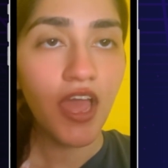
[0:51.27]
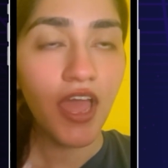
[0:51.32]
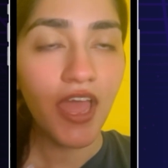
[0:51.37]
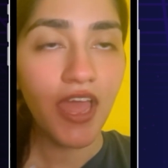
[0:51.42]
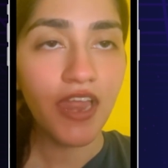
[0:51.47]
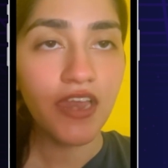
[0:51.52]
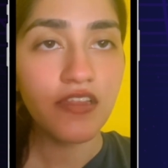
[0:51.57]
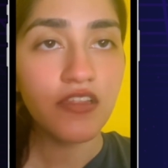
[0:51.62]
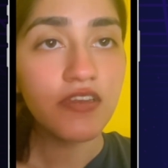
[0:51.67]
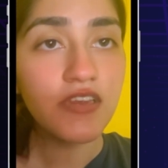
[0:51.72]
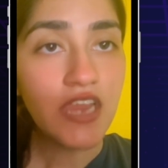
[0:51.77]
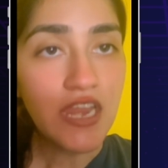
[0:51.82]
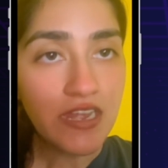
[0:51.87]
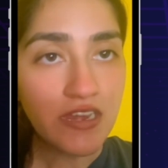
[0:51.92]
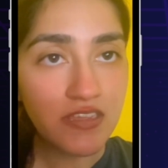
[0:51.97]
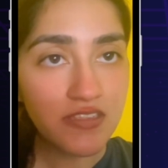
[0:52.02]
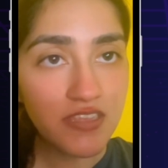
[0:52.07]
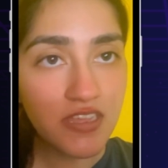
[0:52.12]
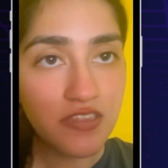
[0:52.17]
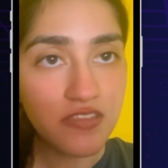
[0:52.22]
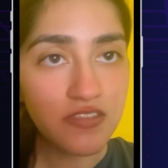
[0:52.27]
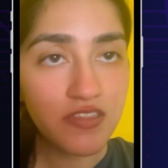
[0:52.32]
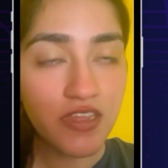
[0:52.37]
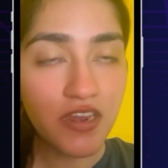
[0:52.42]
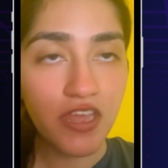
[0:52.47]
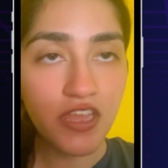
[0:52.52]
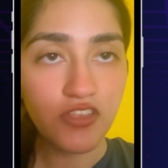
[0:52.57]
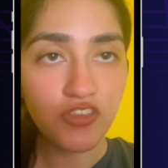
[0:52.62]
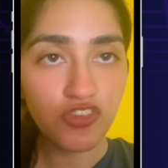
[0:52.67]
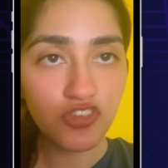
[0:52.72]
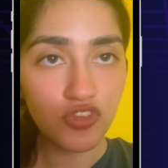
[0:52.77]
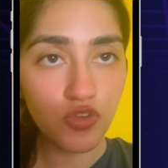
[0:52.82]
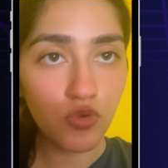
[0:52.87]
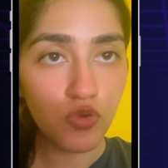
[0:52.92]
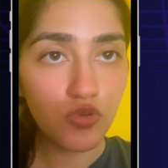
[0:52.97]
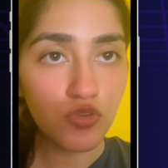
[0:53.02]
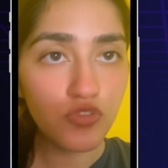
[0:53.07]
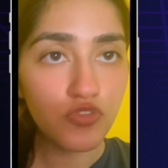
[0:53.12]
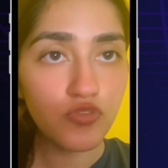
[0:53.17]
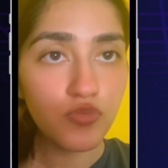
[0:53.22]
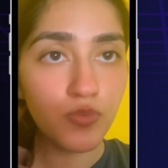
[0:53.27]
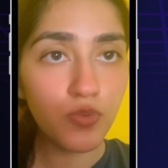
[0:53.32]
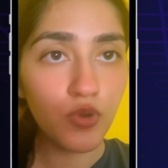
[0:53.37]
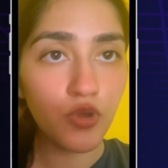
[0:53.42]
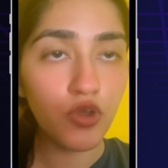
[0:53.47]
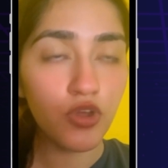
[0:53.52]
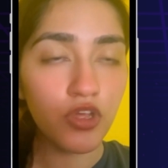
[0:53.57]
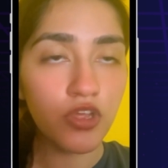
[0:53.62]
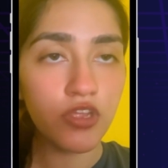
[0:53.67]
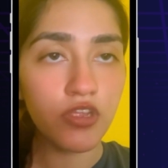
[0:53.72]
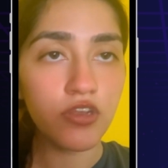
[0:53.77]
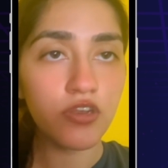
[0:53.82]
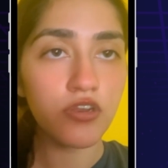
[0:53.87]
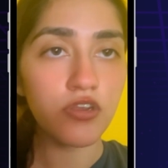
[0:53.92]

And the data sets that I chose were